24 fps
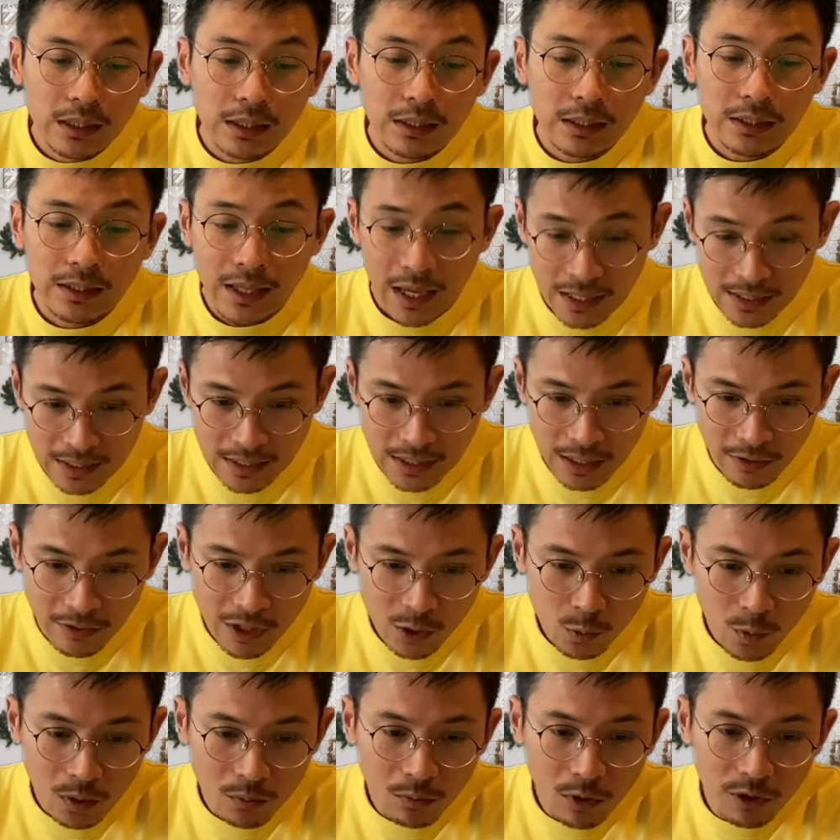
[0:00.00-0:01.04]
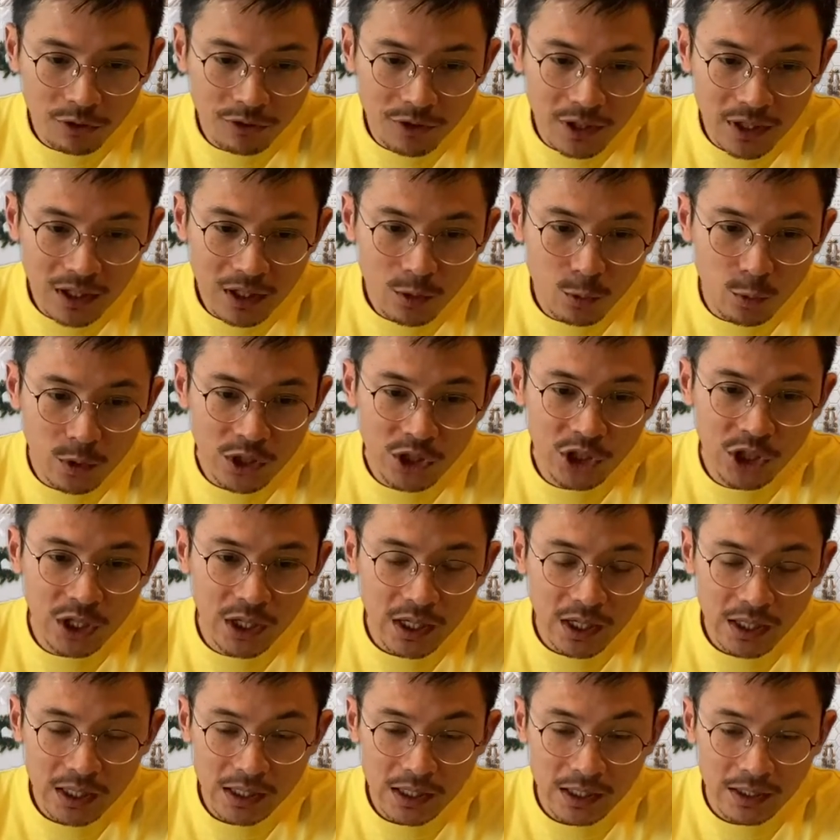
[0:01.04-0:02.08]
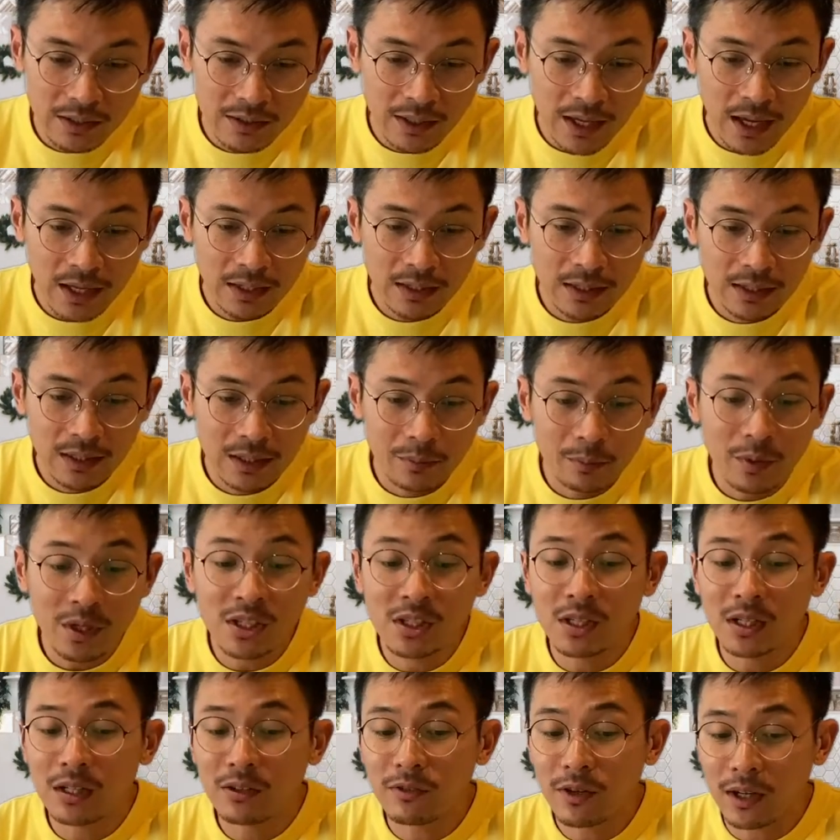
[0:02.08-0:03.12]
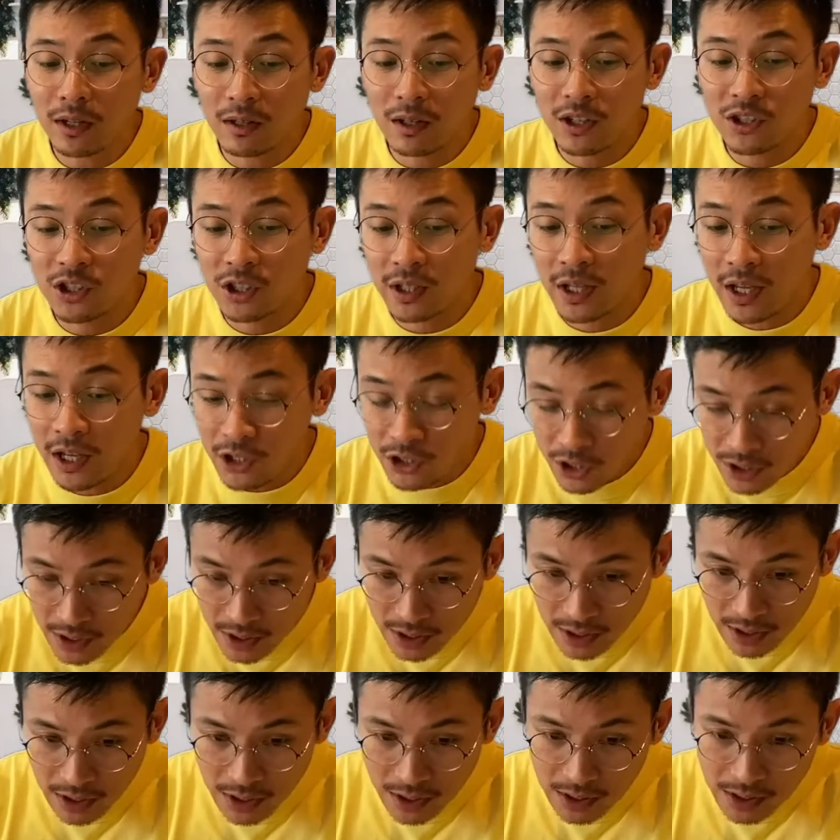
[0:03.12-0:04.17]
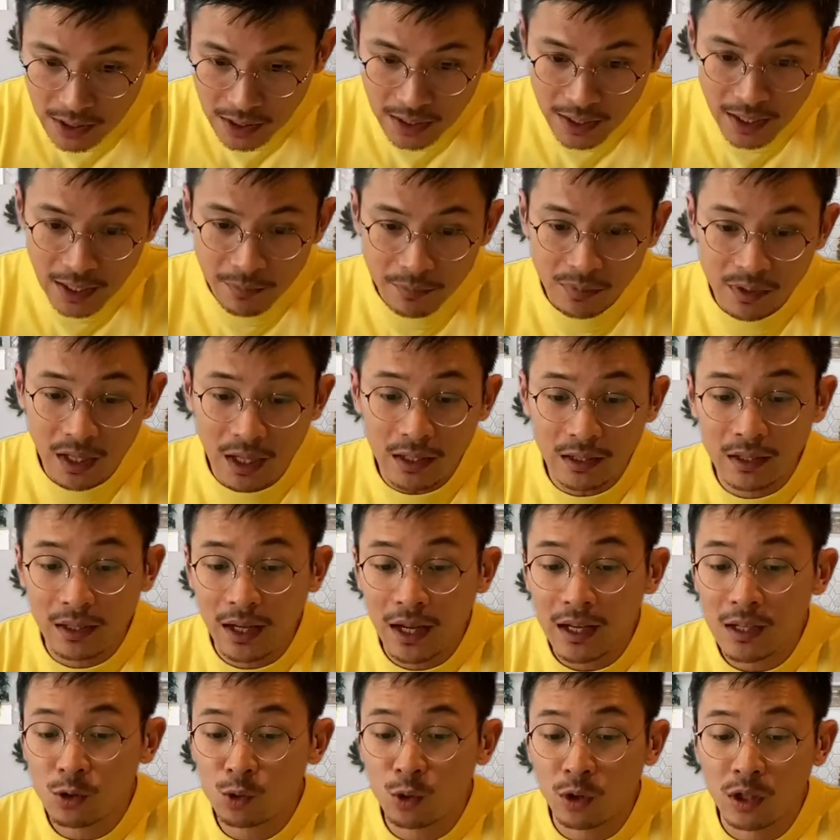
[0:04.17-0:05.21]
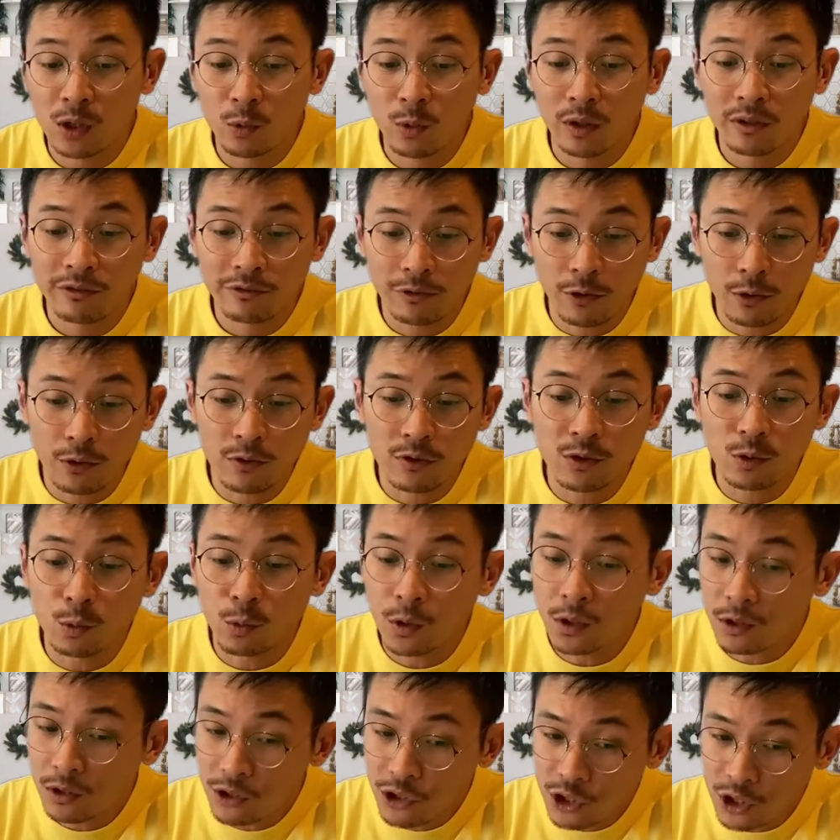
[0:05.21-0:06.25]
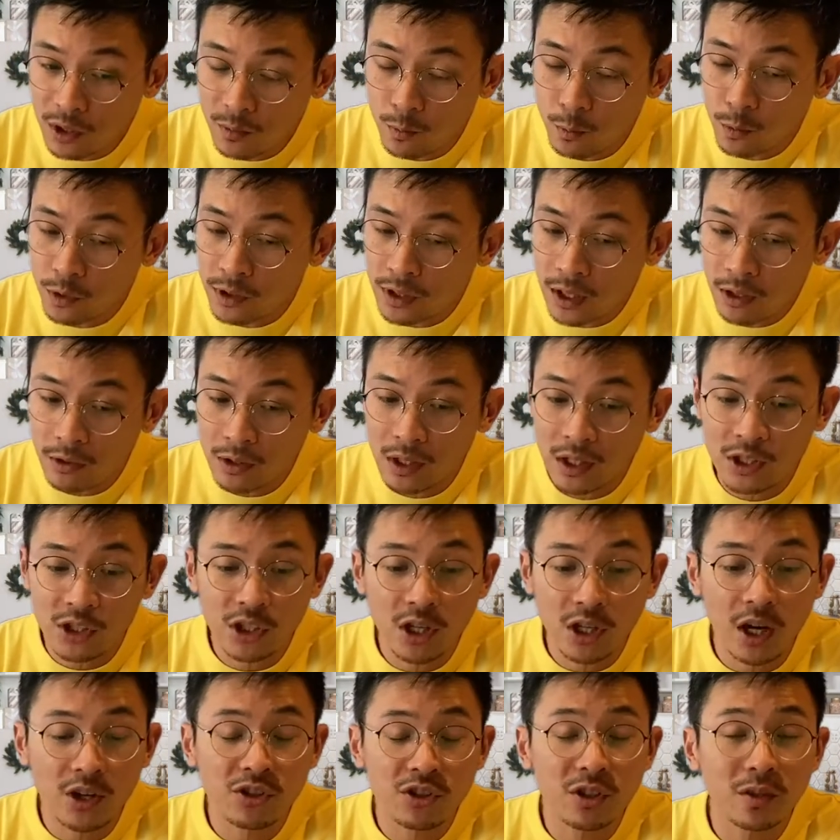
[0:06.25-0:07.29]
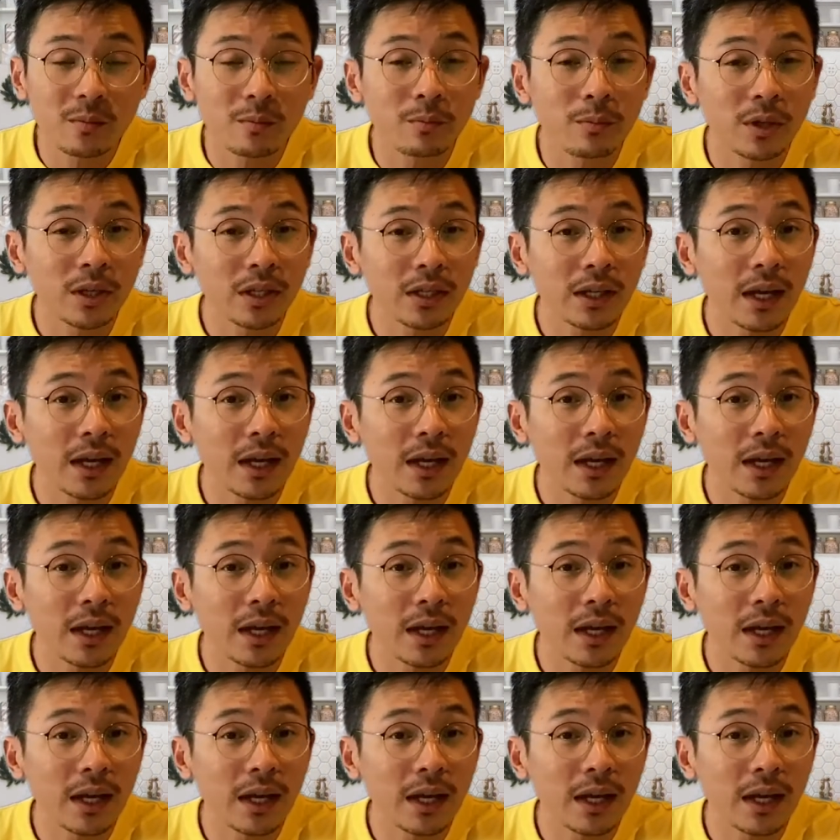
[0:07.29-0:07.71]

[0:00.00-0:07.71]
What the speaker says: Yes, there is one more thing, which is that the Brazilian regulation agency claimed that the S21 phones will ship without a charging brick